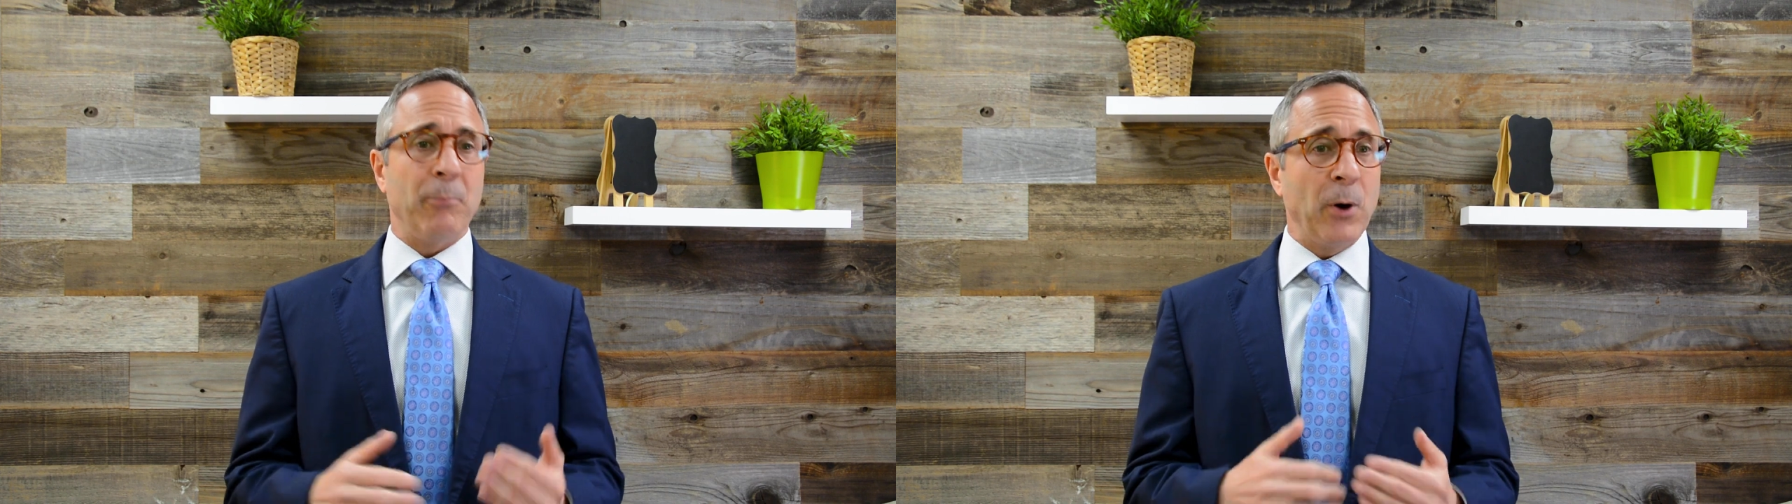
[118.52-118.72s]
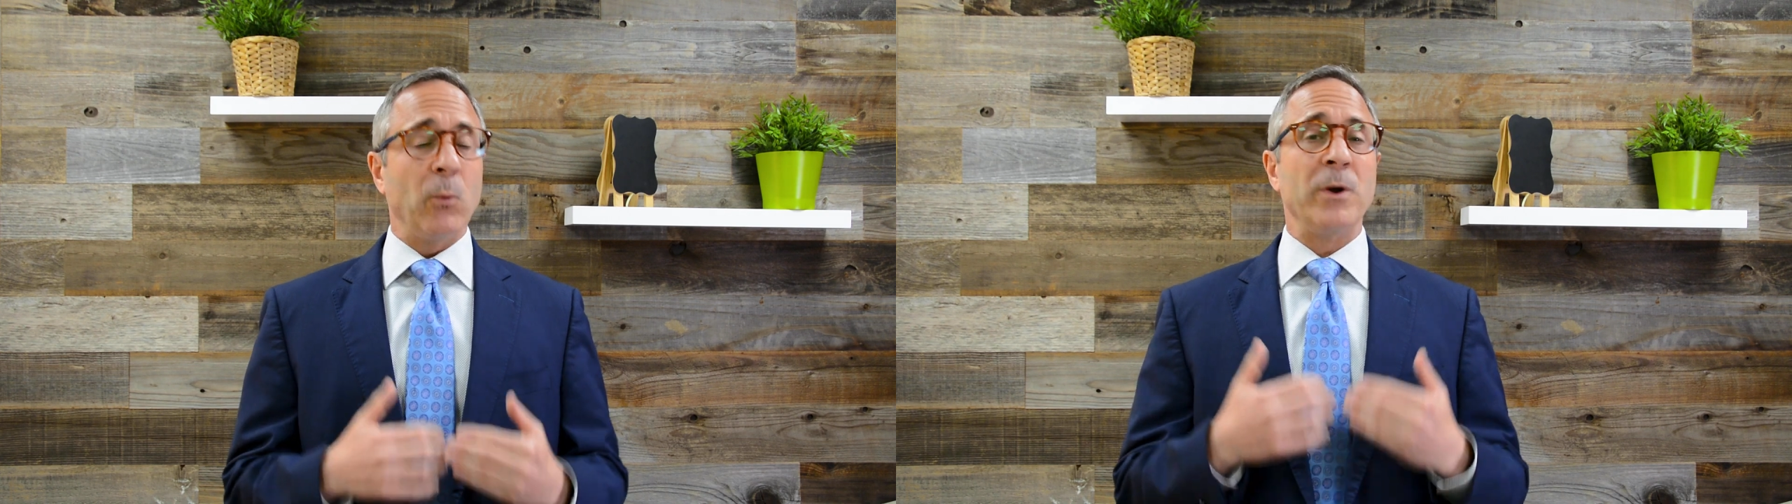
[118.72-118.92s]

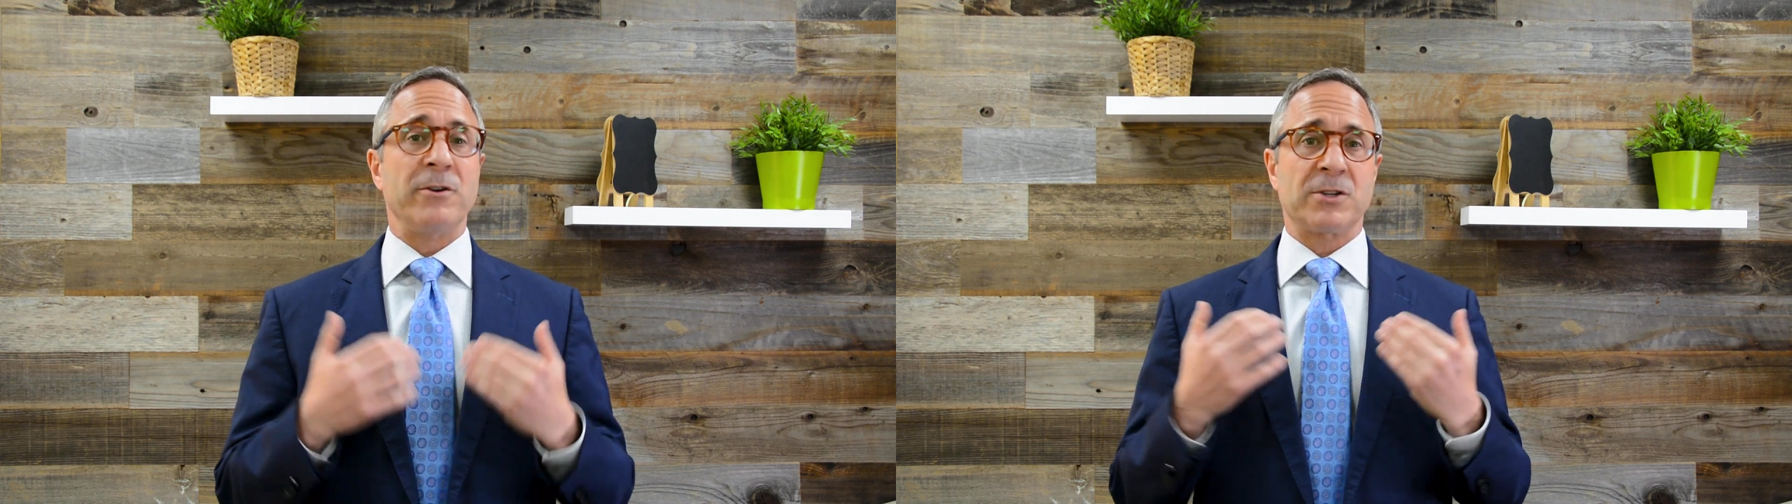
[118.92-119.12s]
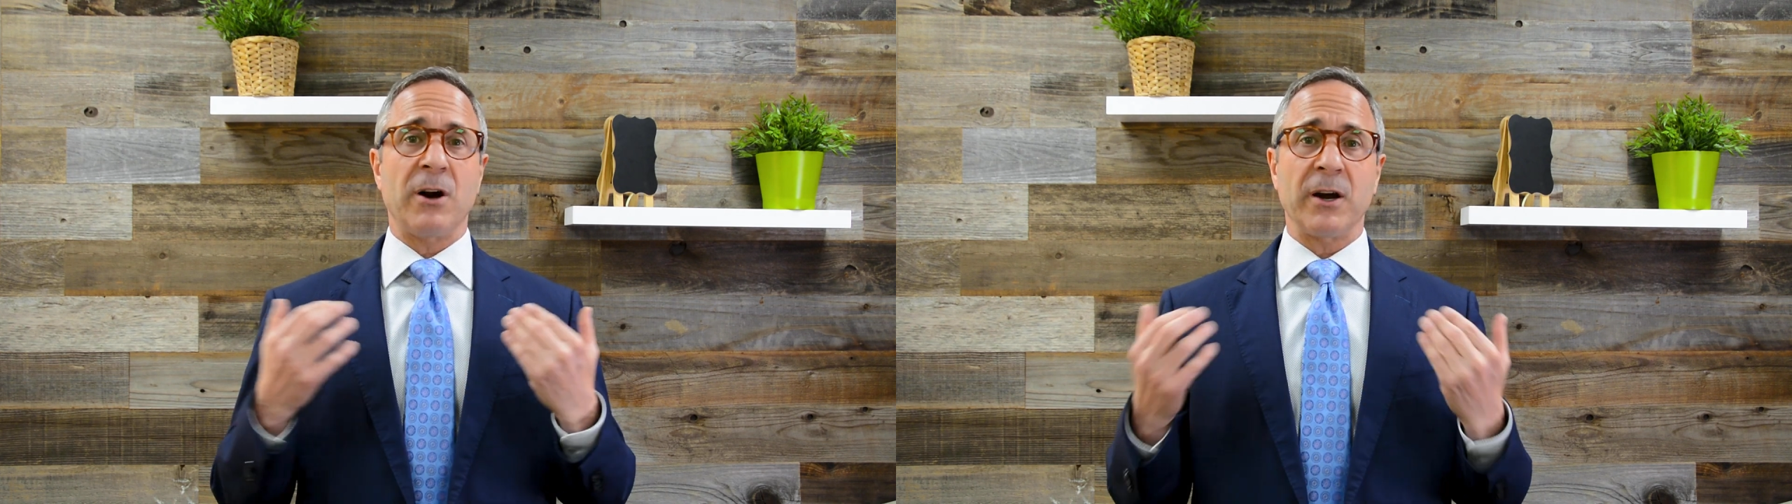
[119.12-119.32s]
But when
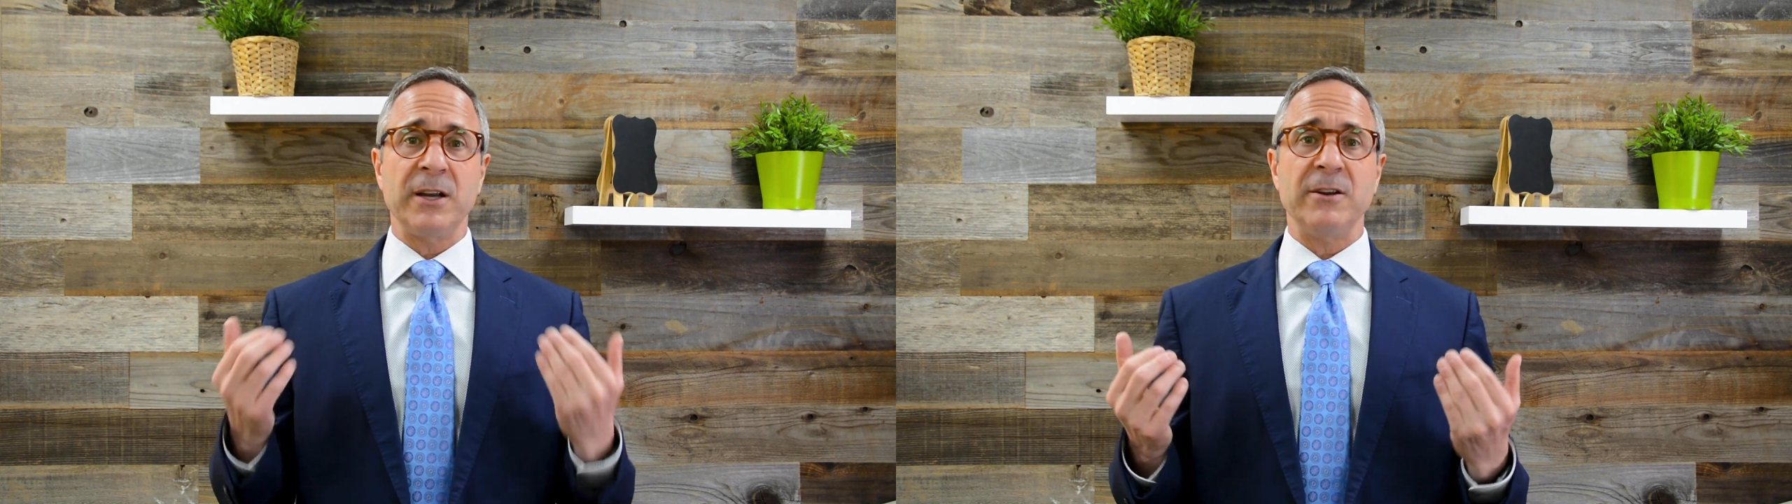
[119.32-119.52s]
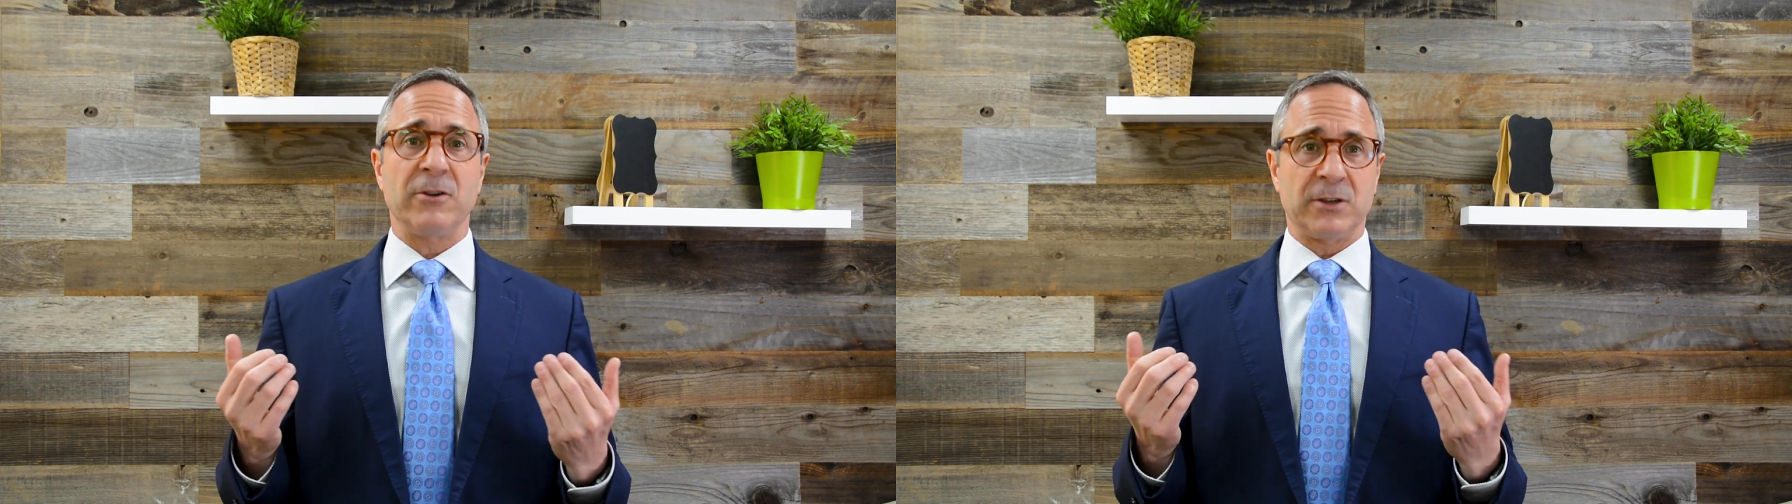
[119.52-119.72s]
you're
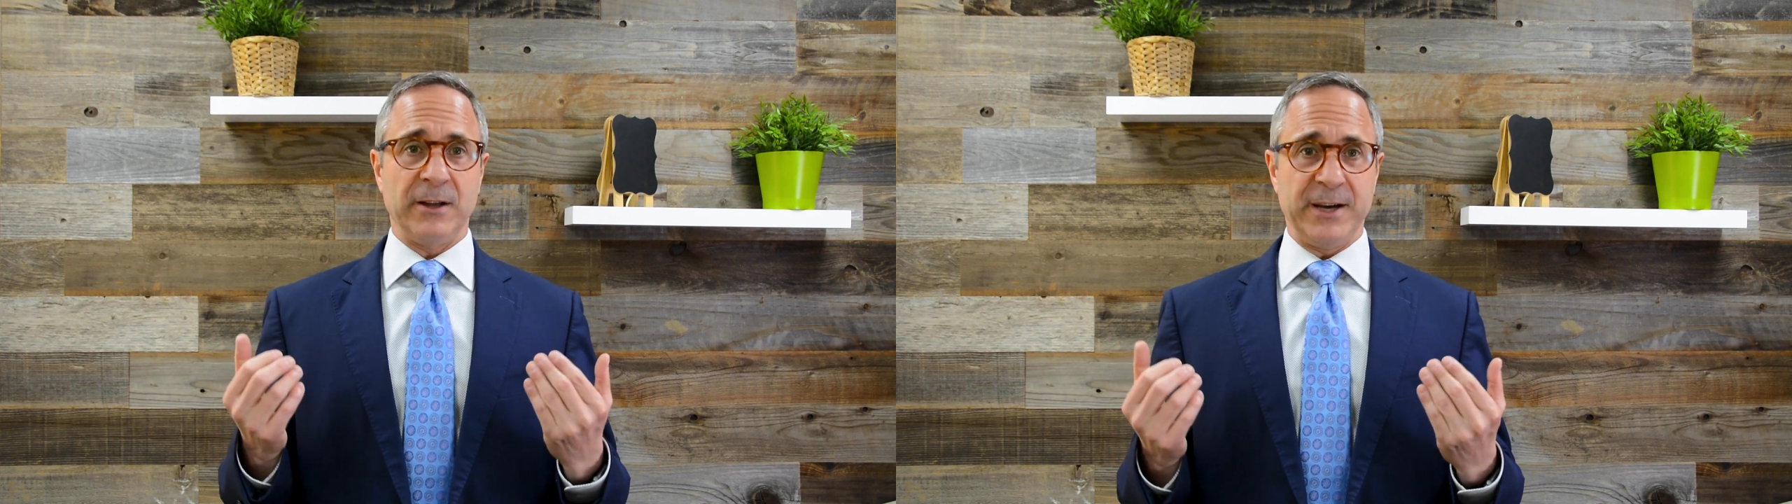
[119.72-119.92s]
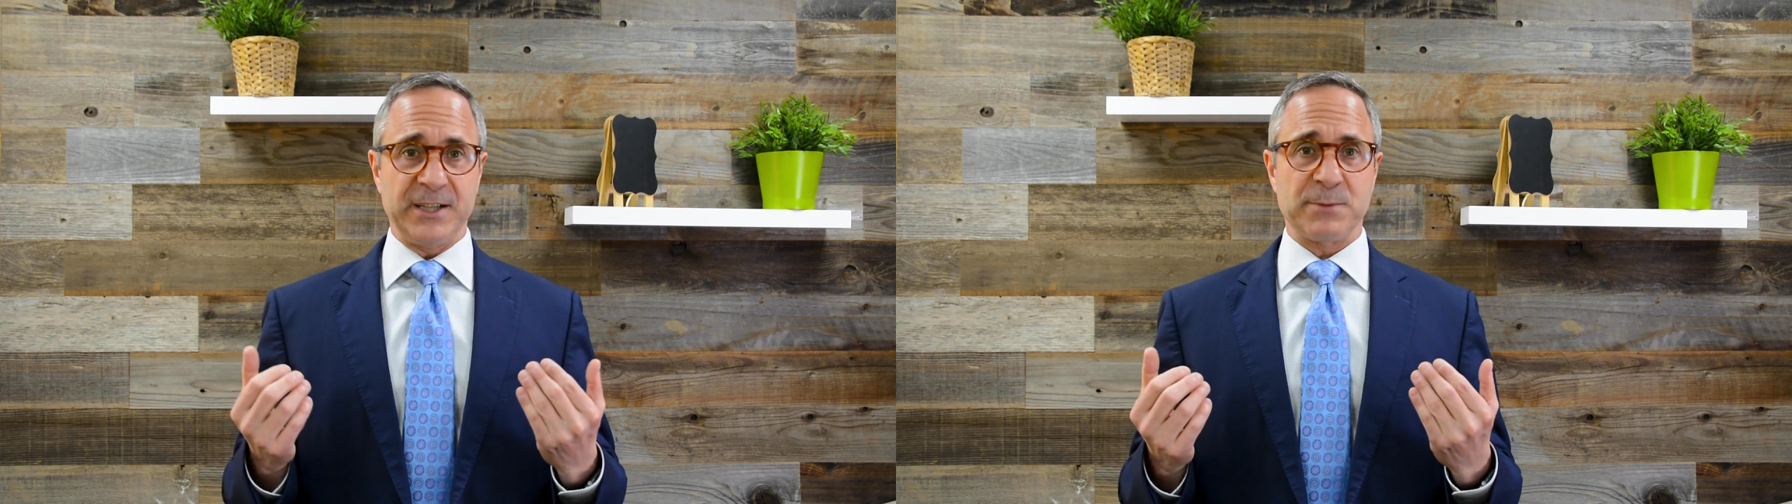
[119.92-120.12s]
talking to your
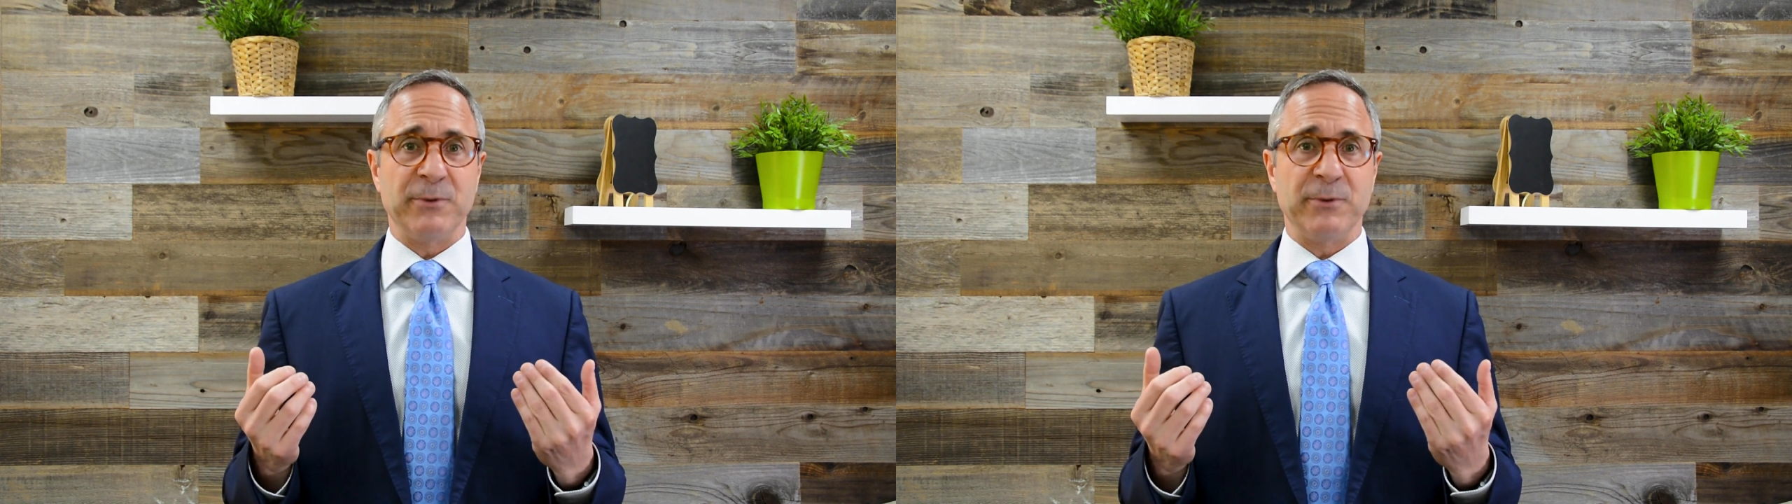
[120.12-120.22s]
clients